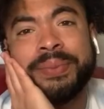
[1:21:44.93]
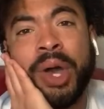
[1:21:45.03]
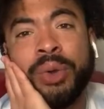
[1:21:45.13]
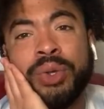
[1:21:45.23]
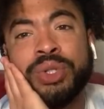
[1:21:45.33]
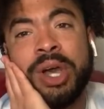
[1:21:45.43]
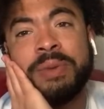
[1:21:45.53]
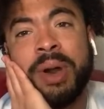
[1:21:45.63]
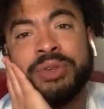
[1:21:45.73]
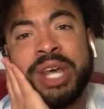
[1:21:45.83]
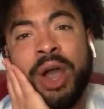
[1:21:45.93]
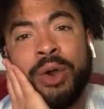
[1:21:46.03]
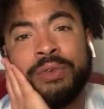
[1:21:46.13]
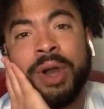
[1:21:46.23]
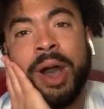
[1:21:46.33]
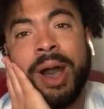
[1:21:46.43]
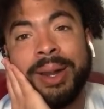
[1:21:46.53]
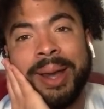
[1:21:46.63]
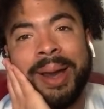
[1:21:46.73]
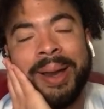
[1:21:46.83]
Oh, you talking about Tower of God?
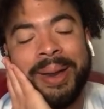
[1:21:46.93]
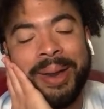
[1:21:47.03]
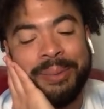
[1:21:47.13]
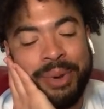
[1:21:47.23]
Uh huh.